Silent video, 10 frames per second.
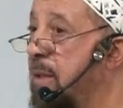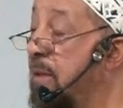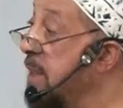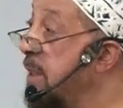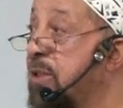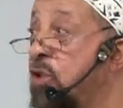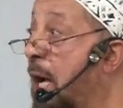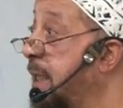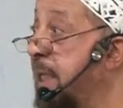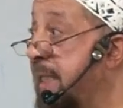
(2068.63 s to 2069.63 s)
This is
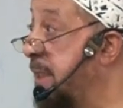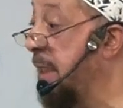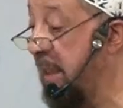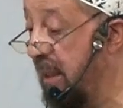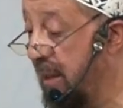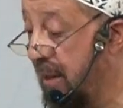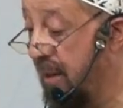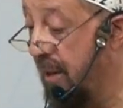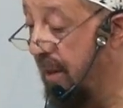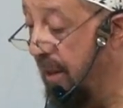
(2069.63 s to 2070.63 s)
not easy.
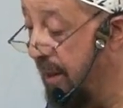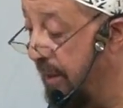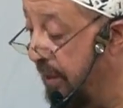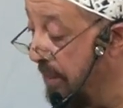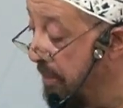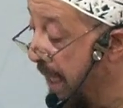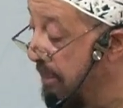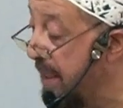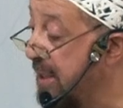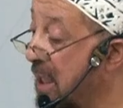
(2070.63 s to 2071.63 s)
There may
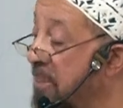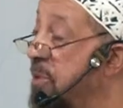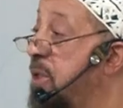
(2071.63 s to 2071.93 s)
be some